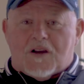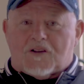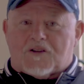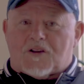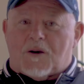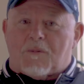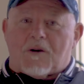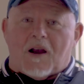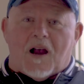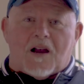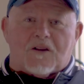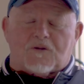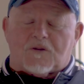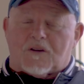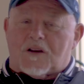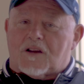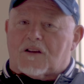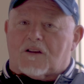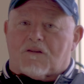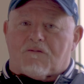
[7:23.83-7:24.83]
some guys are
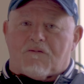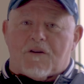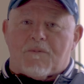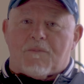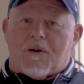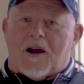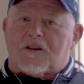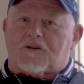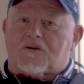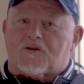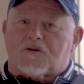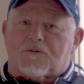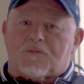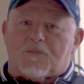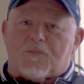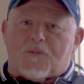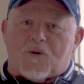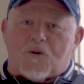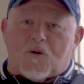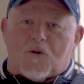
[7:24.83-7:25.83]
getting three matches
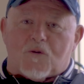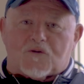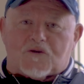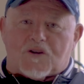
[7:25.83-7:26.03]
with Bruno,